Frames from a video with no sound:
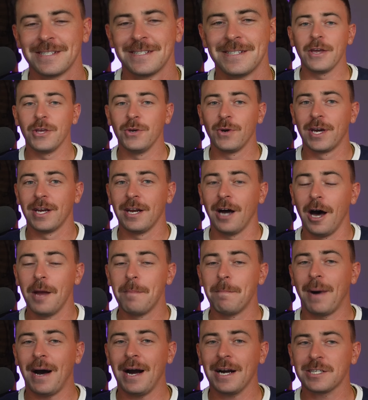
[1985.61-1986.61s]
Now, you can
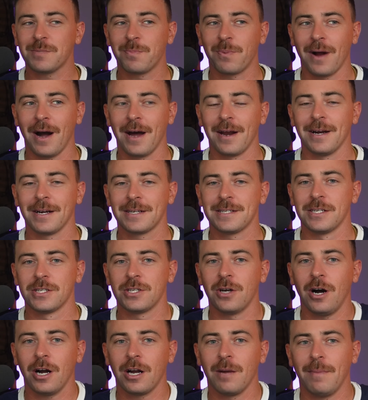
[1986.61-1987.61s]
unbox products and
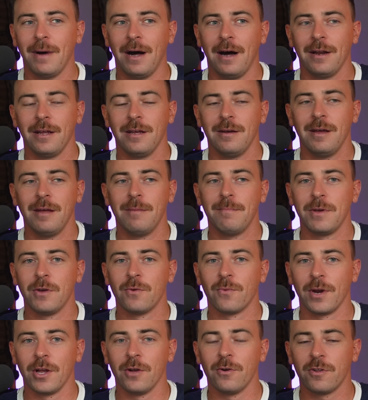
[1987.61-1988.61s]
talk about it and be
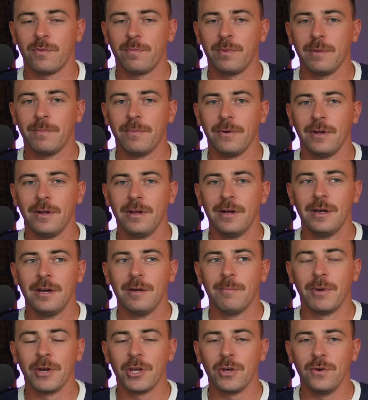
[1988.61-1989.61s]
real with people,
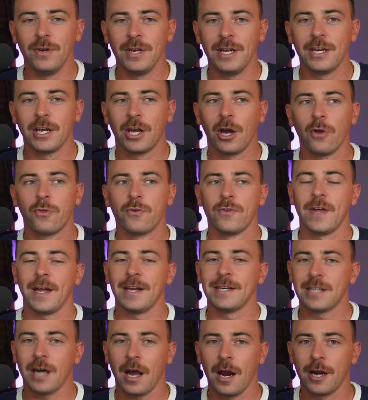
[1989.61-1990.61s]
but you need to go through that
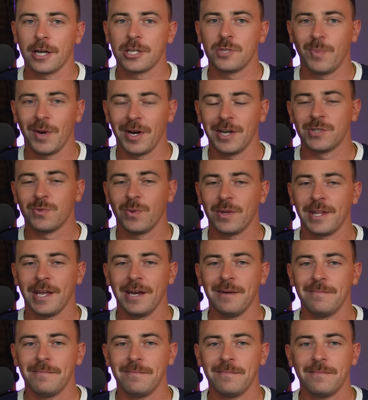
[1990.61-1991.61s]
entire experience with
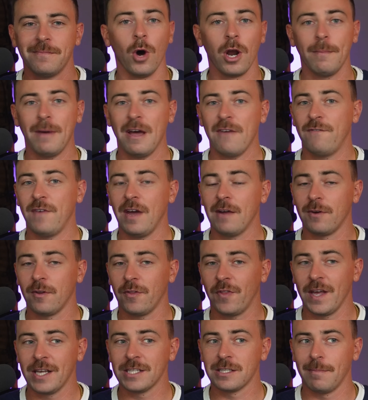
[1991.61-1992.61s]
them. One of my favorite
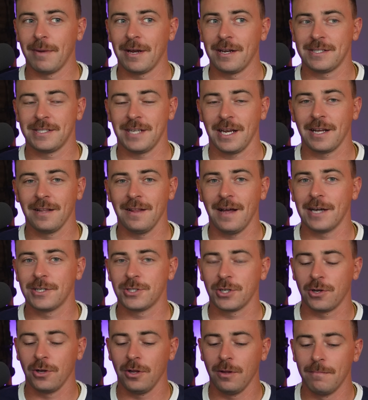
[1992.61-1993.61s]
things about a
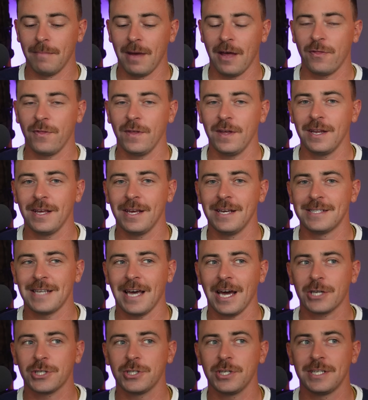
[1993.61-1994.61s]
psychological method is
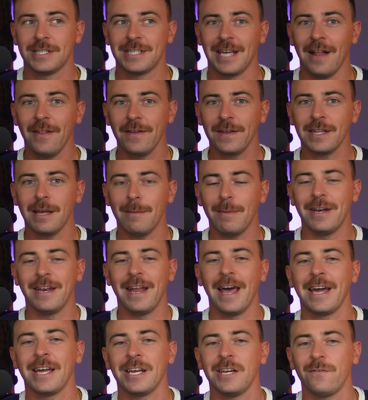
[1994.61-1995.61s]
actually telling them a
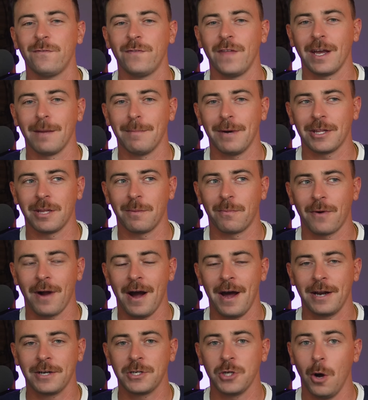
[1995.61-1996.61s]
negative thing about the
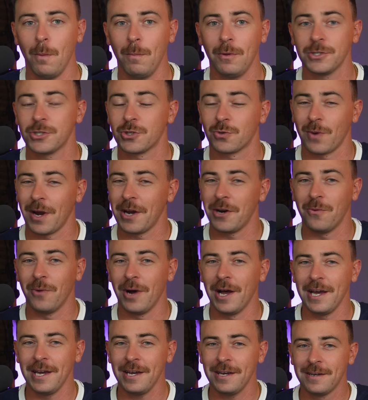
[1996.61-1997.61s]
product almost right
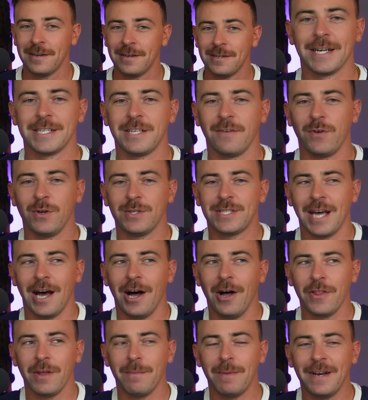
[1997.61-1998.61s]
away. Because if you
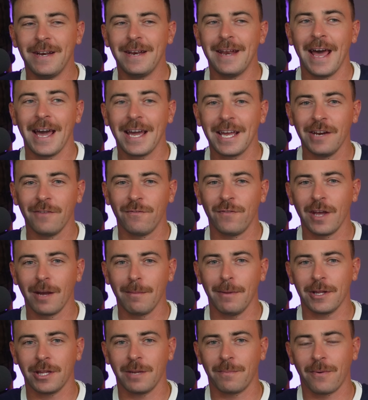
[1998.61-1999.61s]
tell them a negative thing
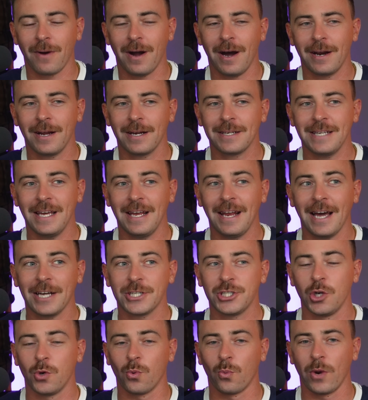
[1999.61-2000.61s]
about the product, it
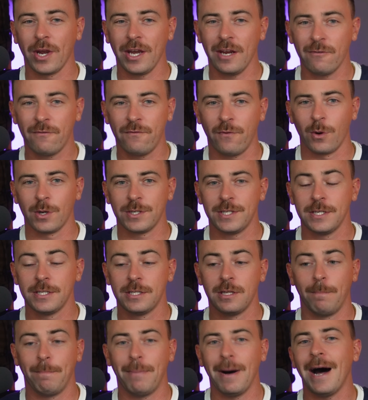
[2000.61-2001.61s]
actually reinforces
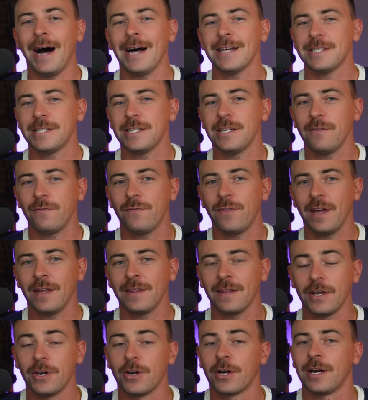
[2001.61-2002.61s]
the positive
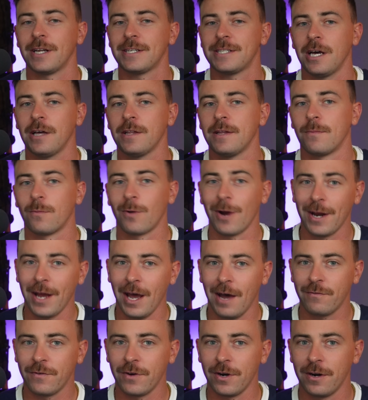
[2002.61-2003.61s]
thing that you're going to tell them right
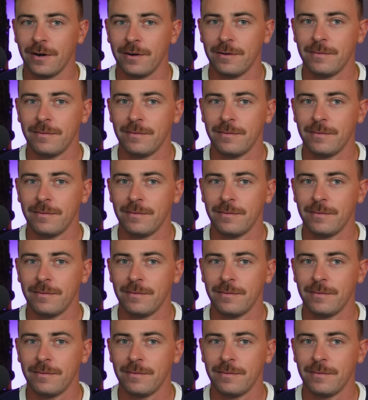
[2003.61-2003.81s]
after.